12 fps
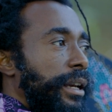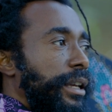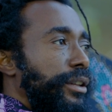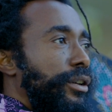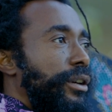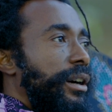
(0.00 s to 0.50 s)

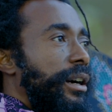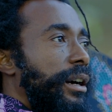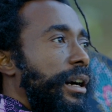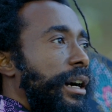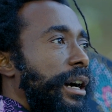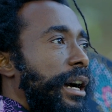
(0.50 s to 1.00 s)
You know?
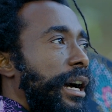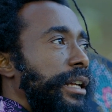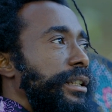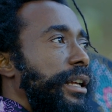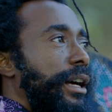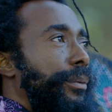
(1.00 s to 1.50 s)

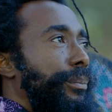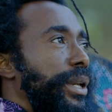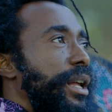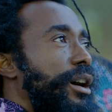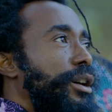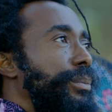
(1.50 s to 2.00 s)
And
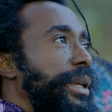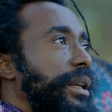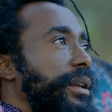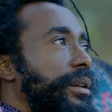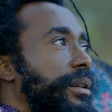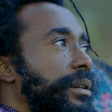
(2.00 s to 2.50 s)
I'm not going
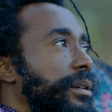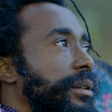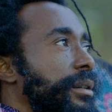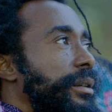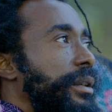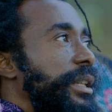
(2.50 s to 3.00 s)
to
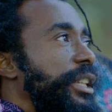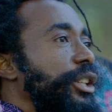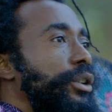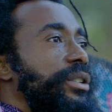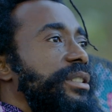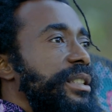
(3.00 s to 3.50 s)
be
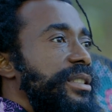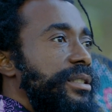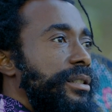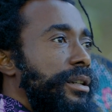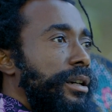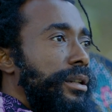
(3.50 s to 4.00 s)

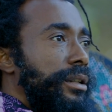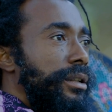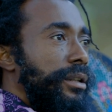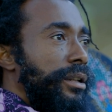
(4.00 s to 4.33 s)
egotistical